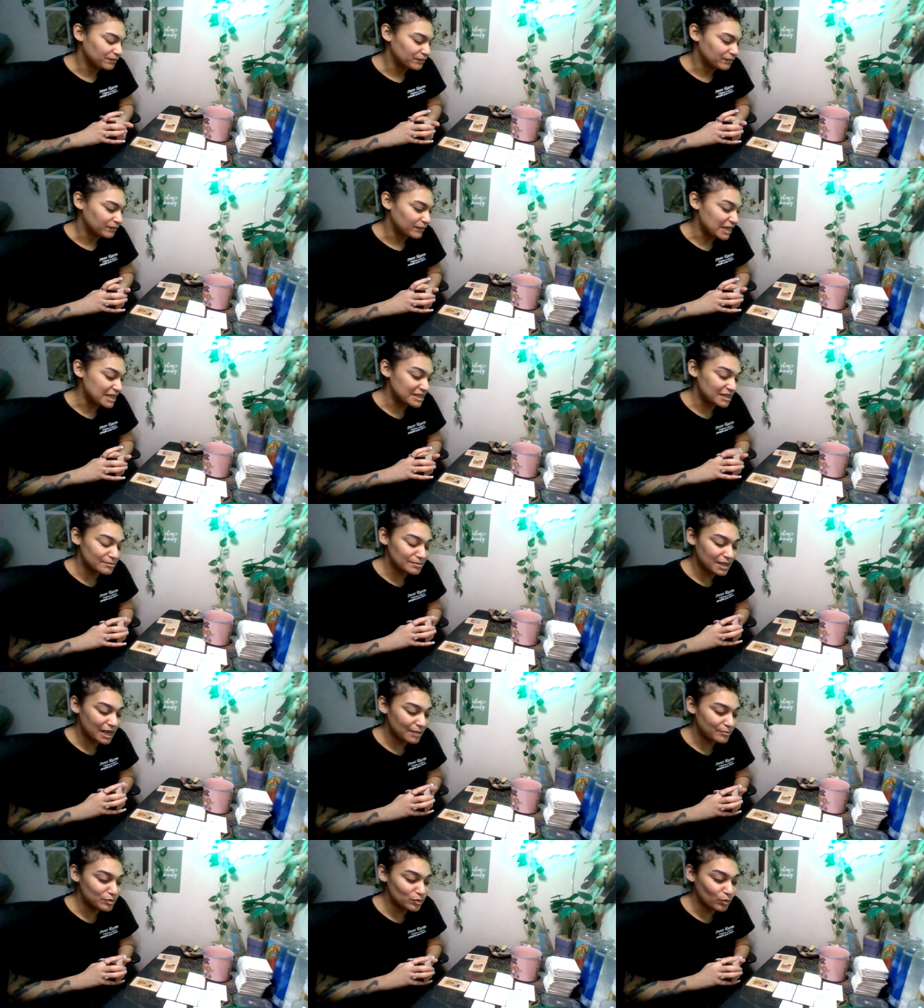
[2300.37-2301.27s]
And
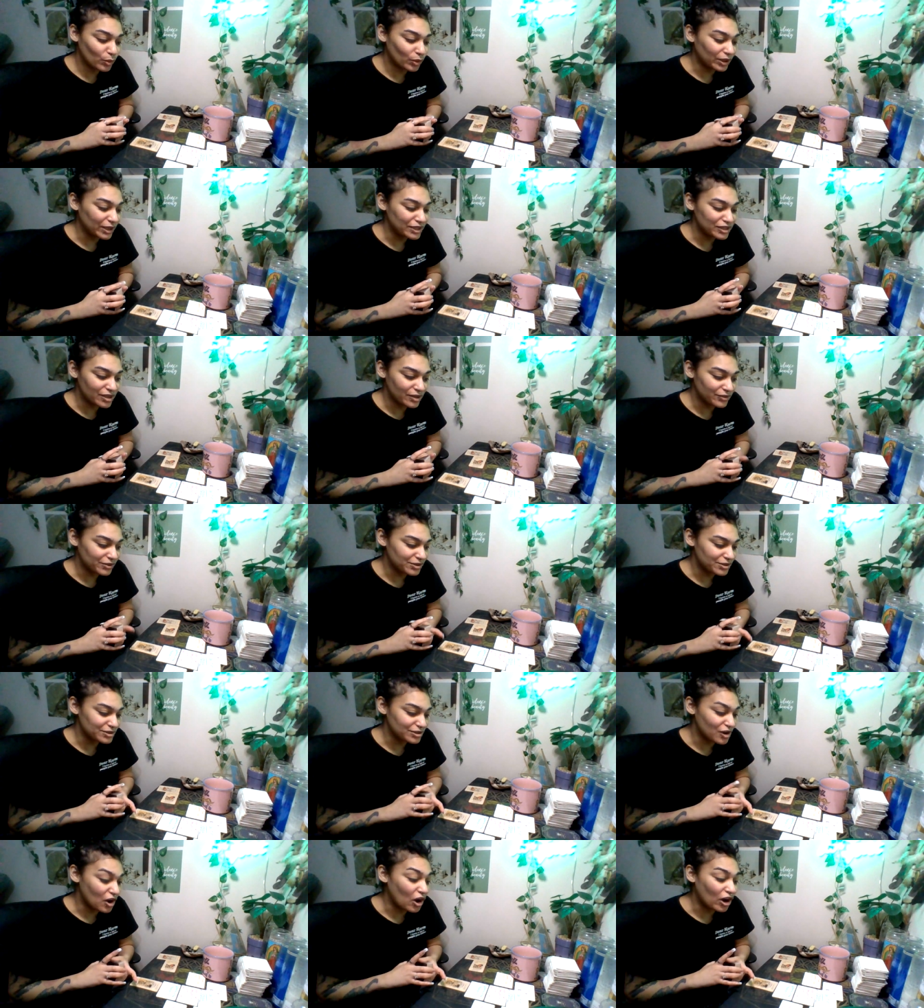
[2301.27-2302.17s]
sometimes we're each
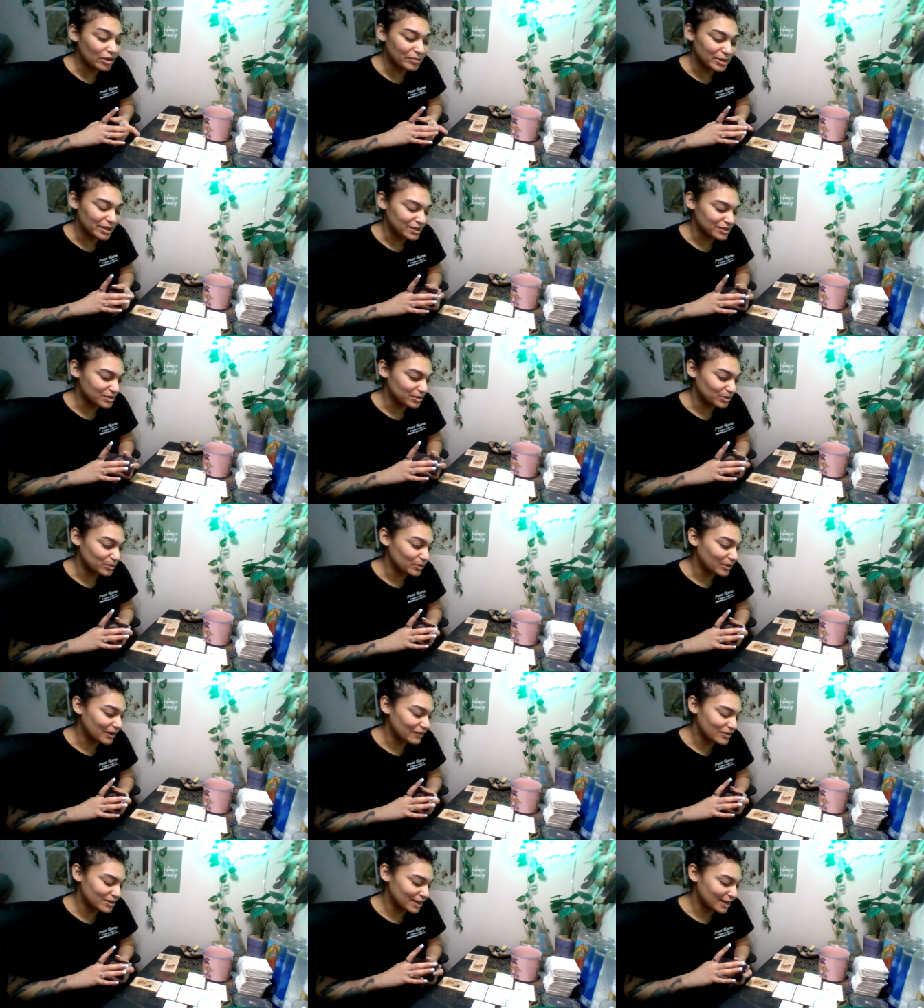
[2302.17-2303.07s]
other's karmics or
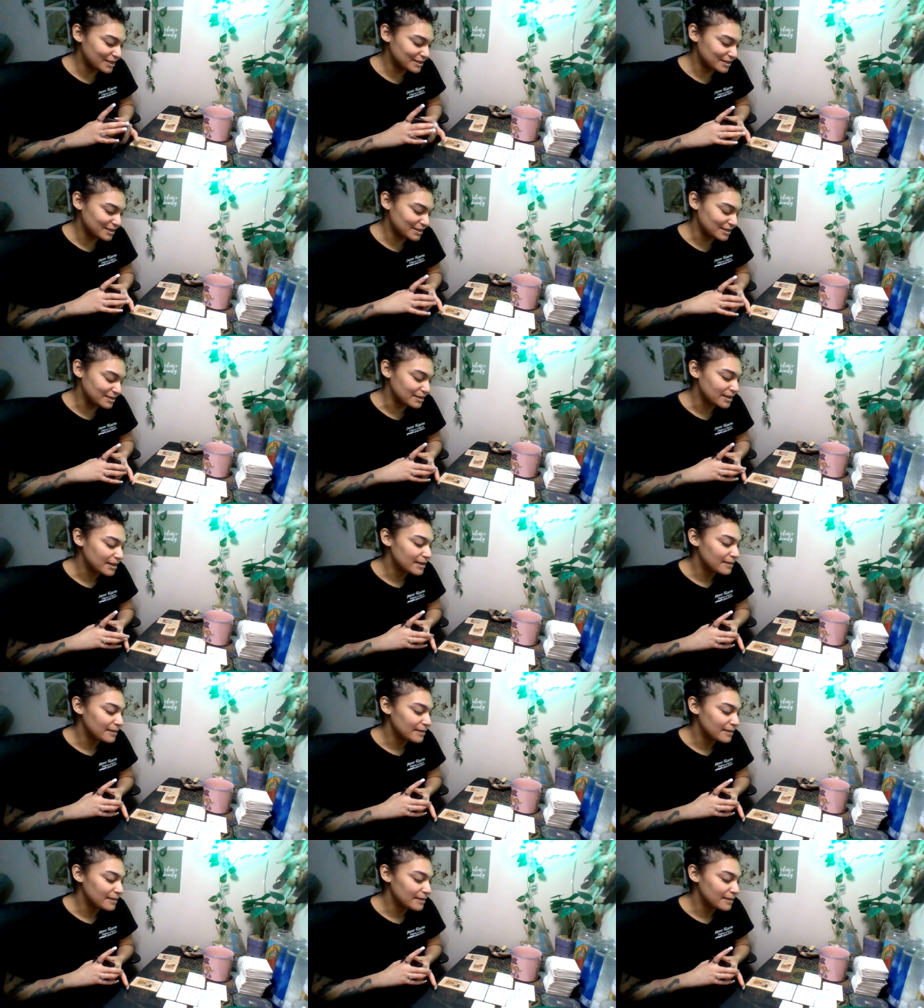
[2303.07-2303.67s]
whatever the case it is.